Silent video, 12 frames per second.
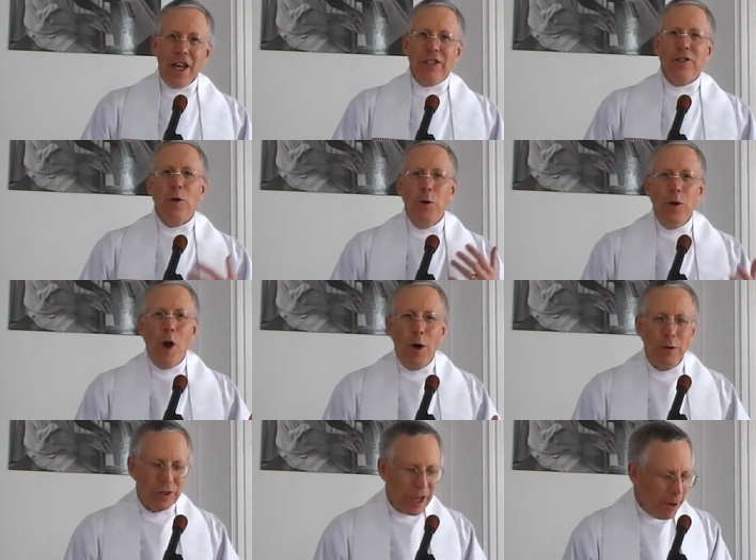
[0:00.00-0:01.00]
So who
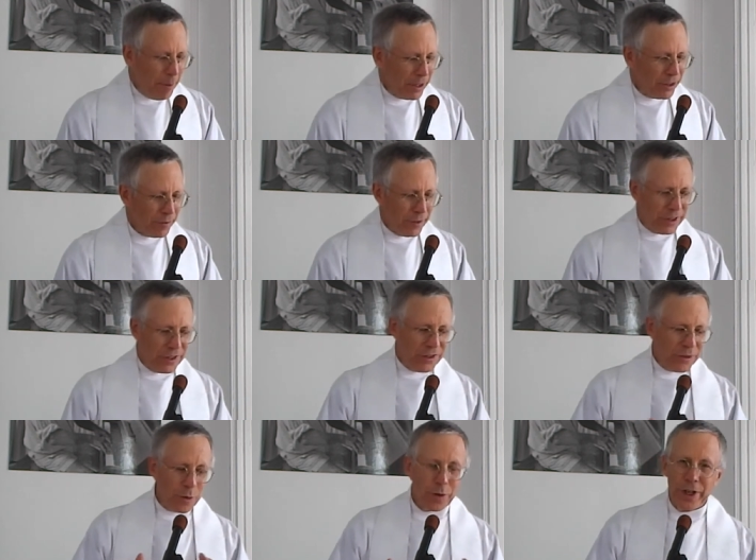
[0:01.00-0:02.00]
knows how much of this
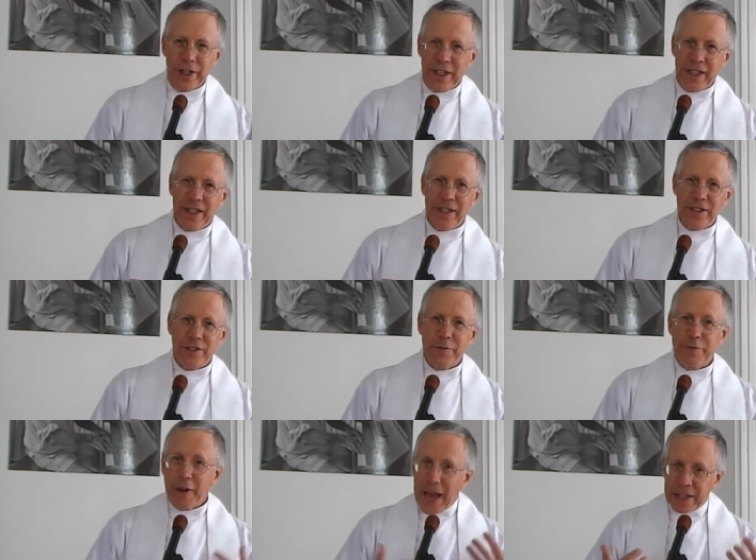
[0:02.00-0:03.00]
story
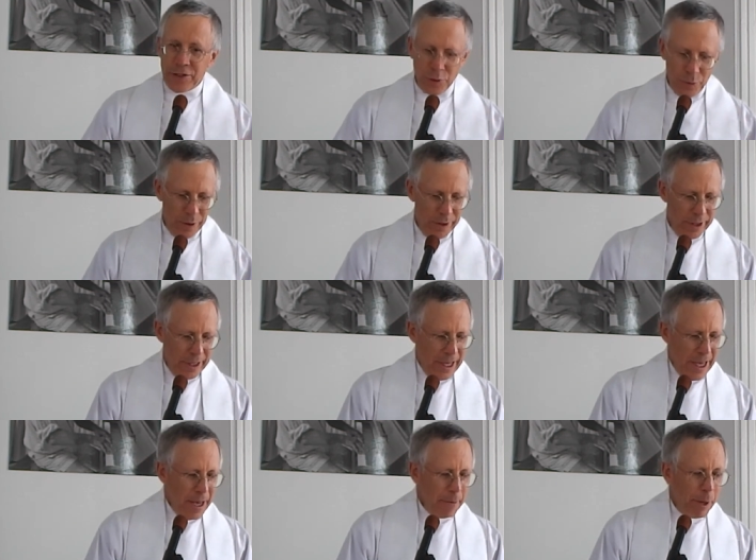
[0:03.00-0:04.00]
is factual,
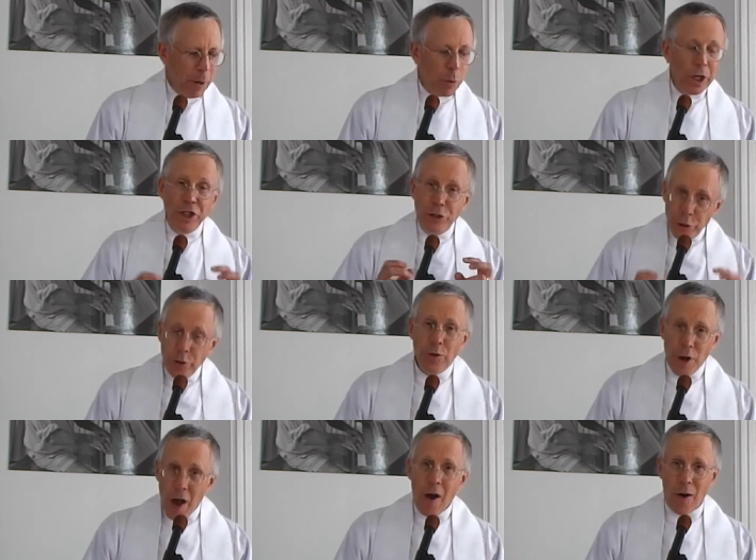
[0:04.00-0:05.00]
but we do
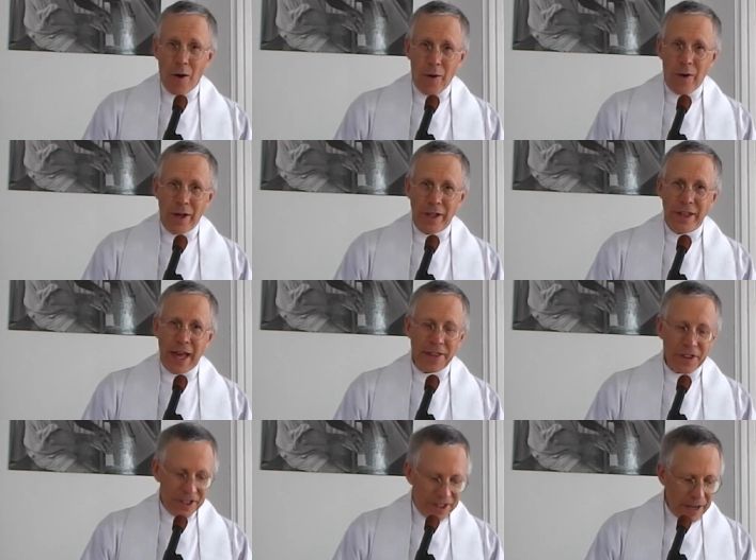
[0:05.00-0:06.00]
know
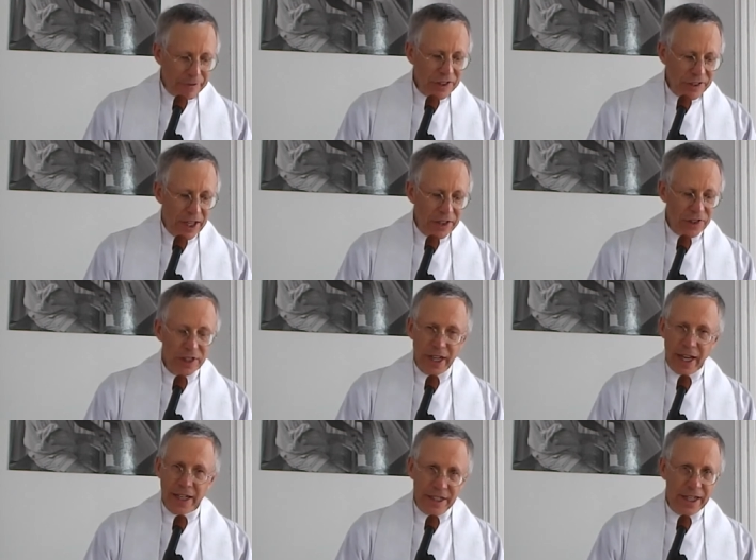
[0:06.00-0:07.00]
that the devastation
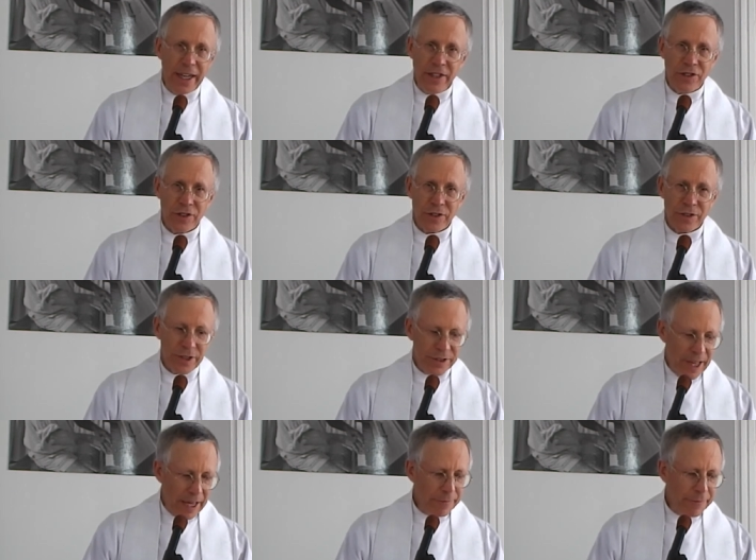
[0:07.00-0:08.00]
and danger that
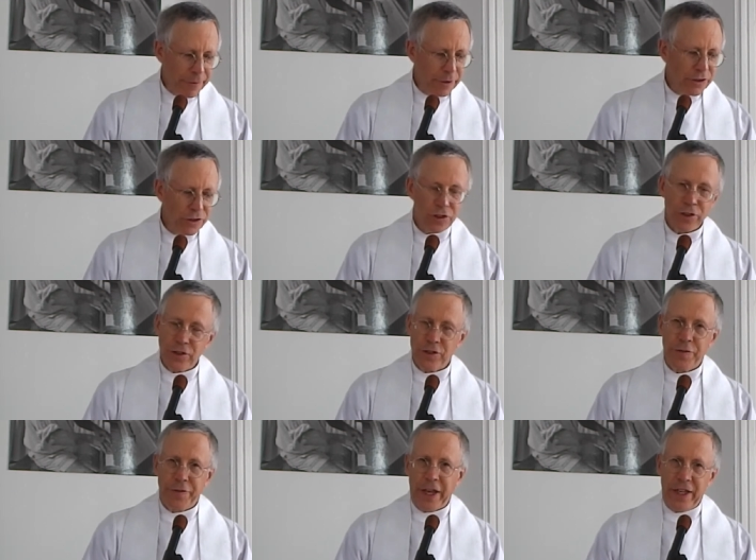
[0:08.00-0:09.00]
that first church
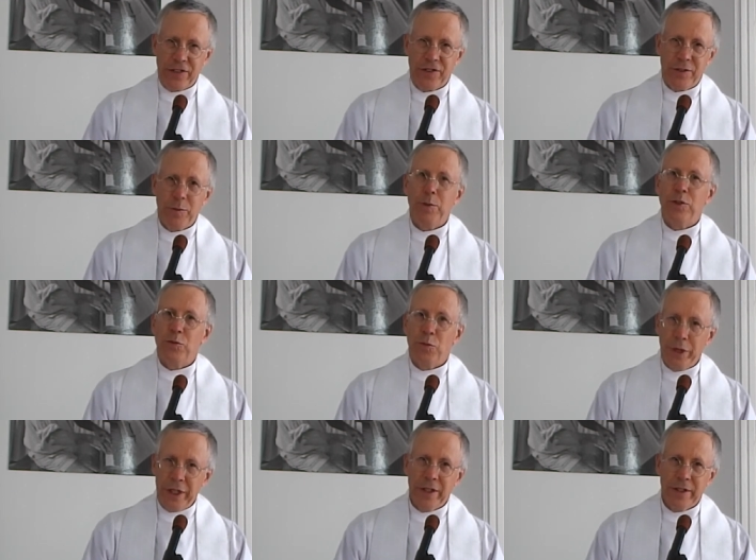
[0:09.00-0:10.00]
faced was
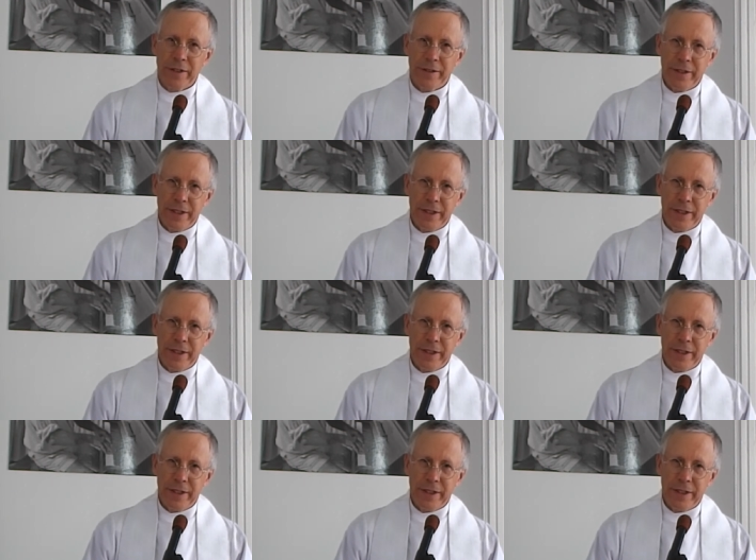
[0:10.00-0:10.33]
real.